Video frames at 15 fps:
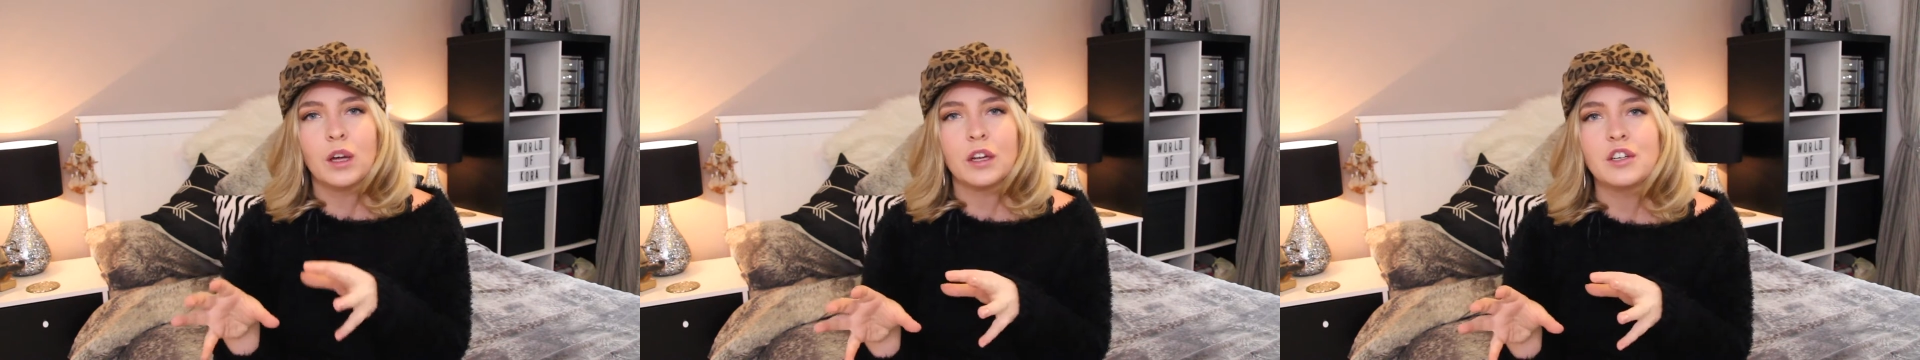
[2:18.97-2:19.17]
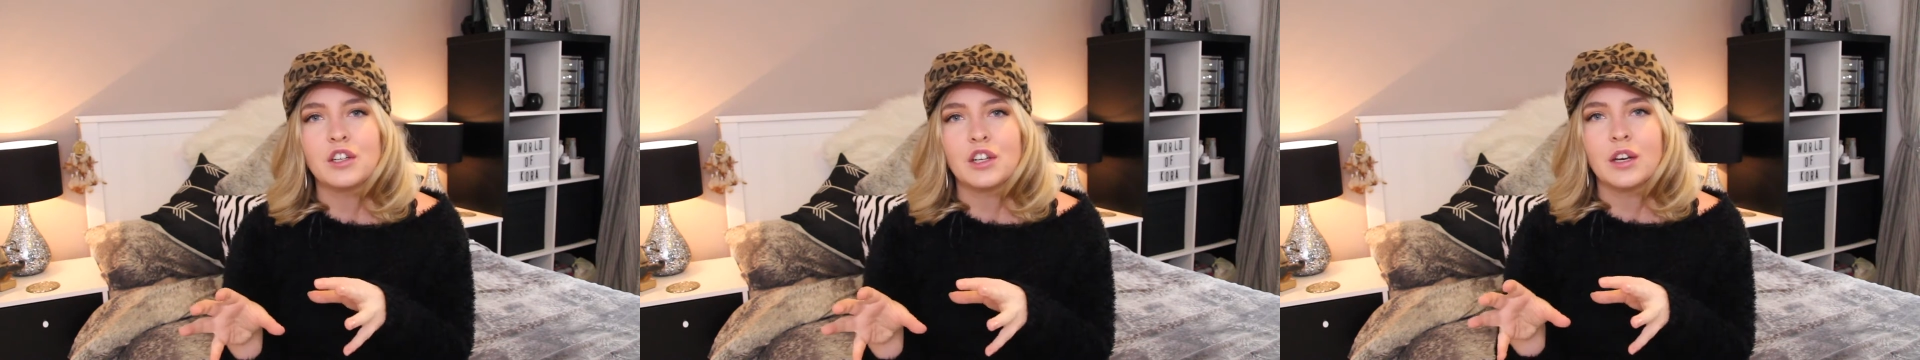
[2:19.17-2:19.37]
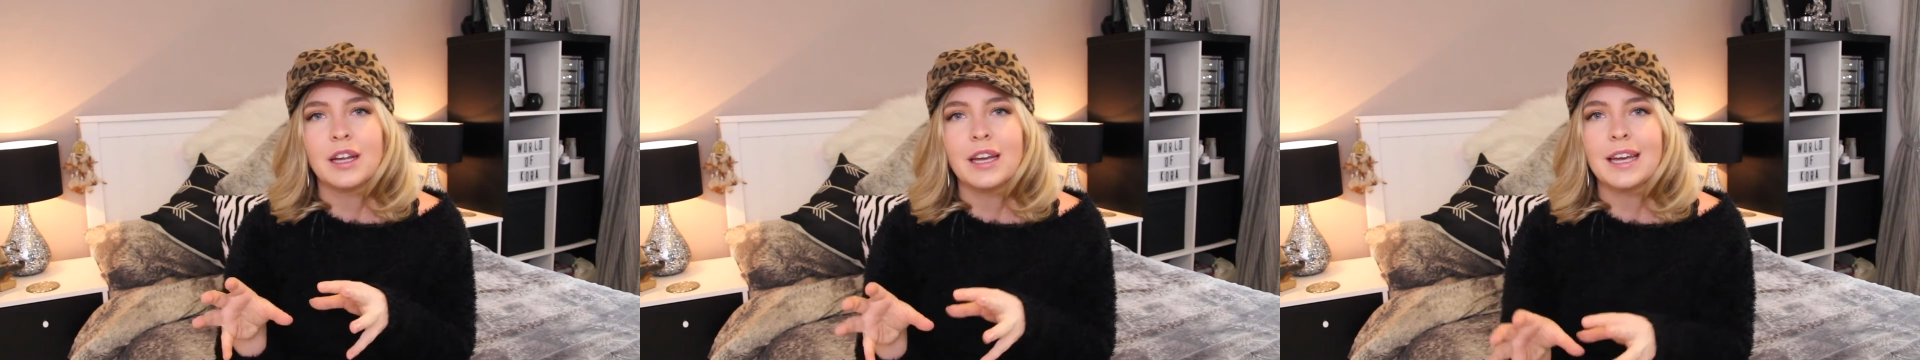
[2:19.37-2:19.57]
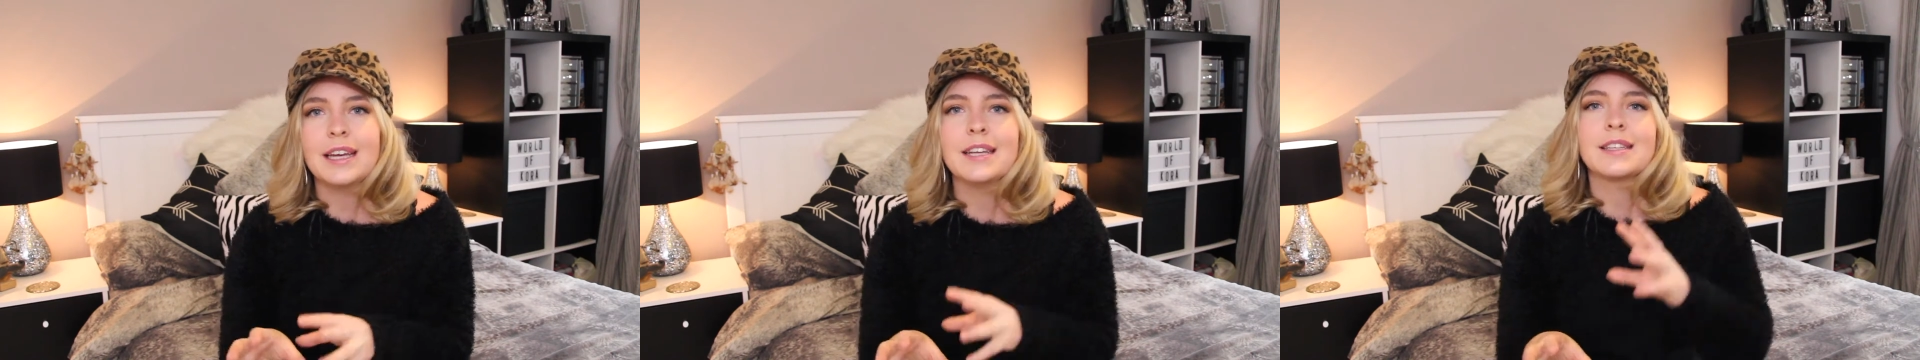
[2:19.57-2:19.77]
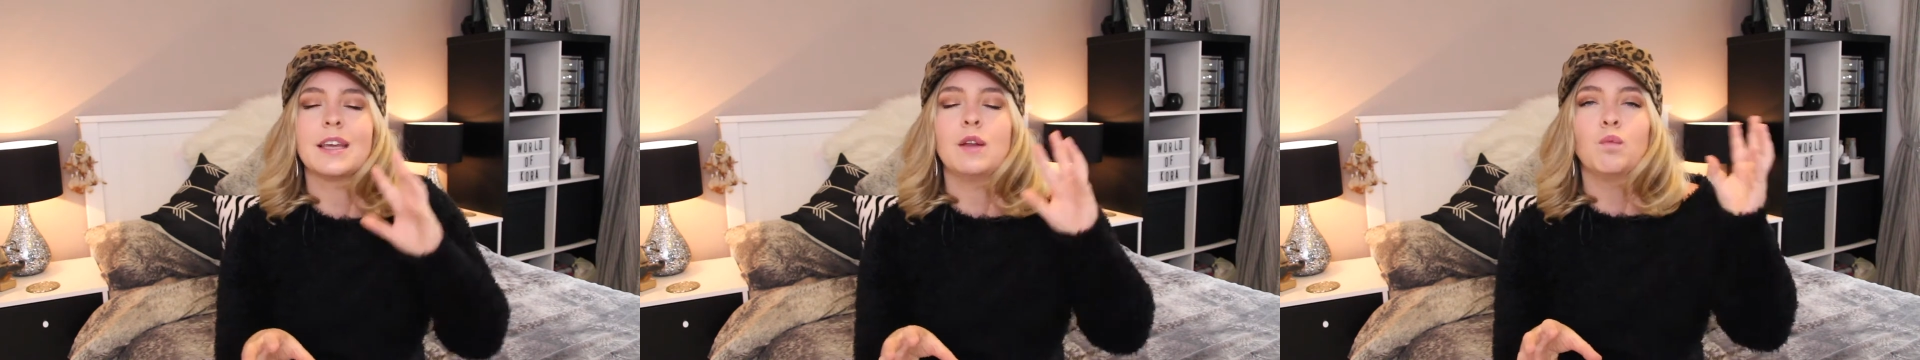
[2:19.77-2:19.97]
London, it
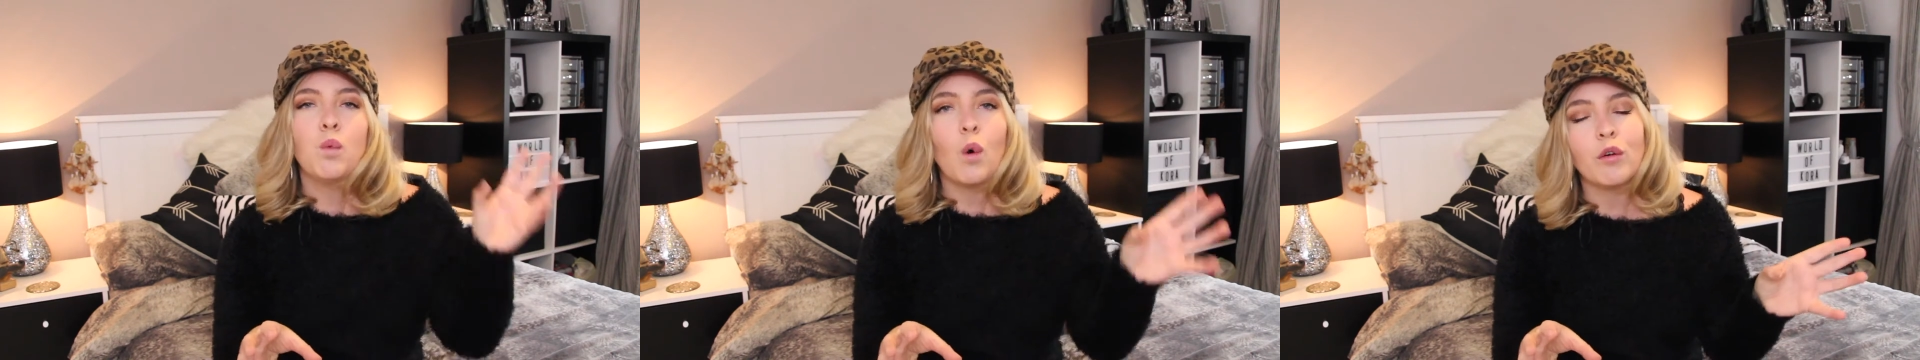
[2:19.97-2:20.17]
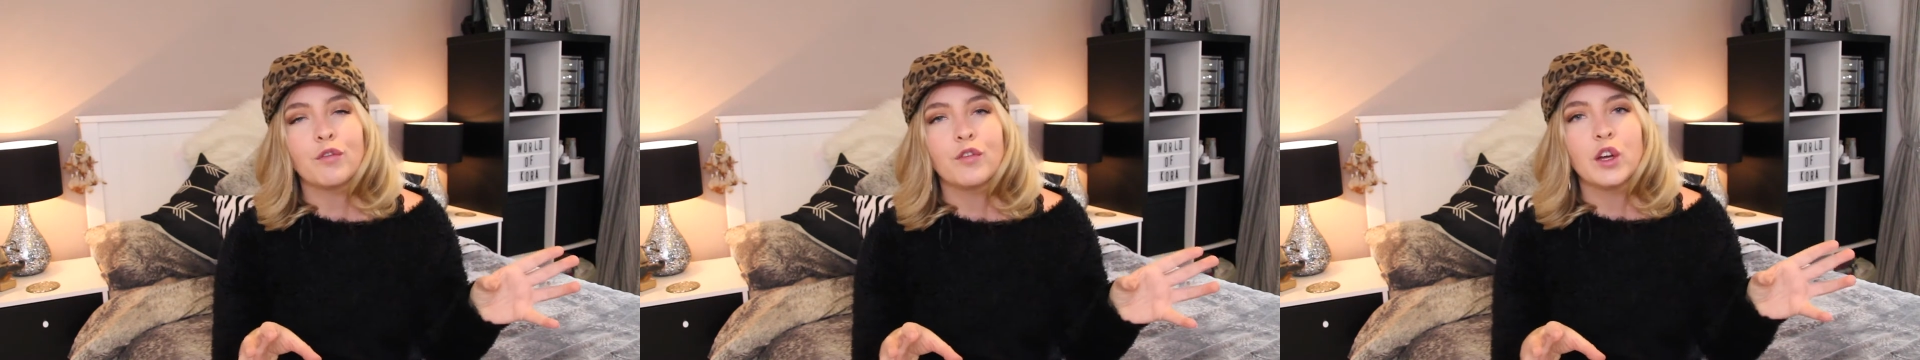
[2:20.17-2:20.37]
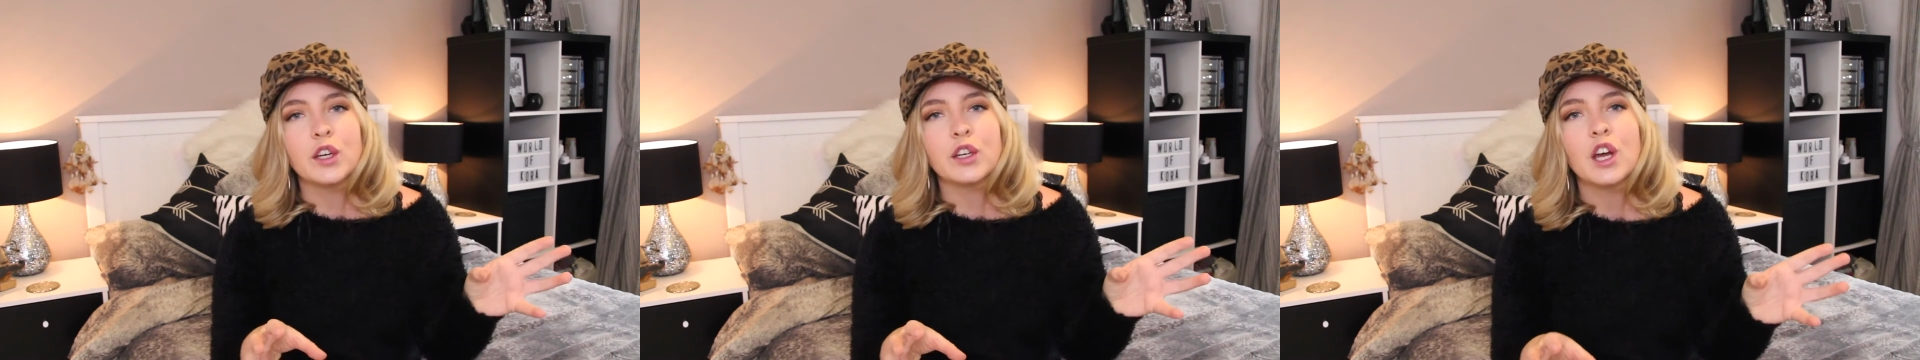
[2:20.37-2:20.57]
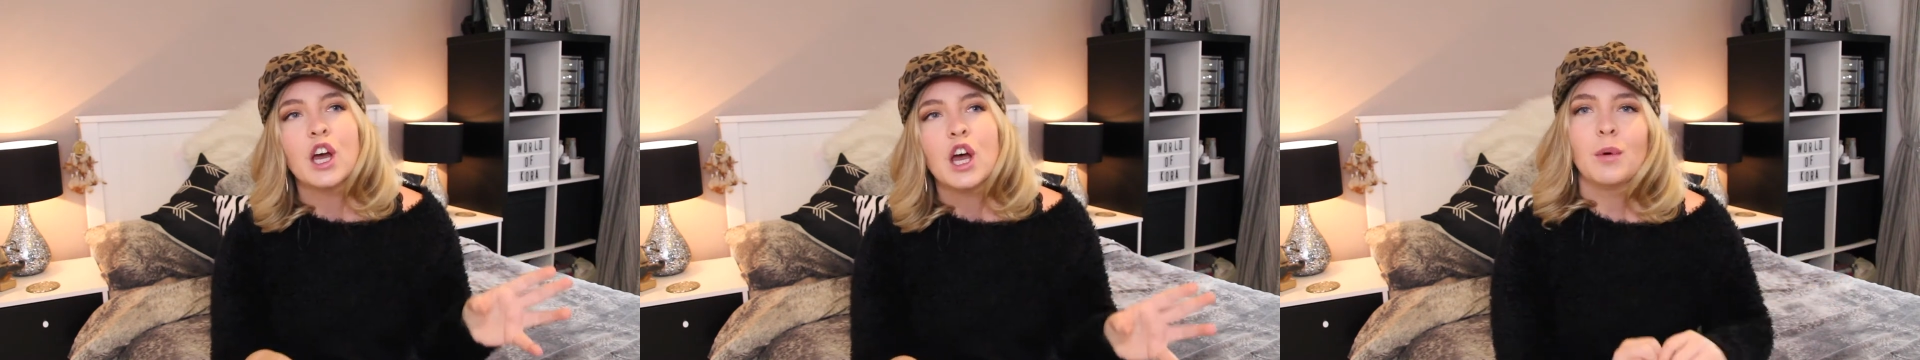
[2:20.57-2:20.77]
is in Watford,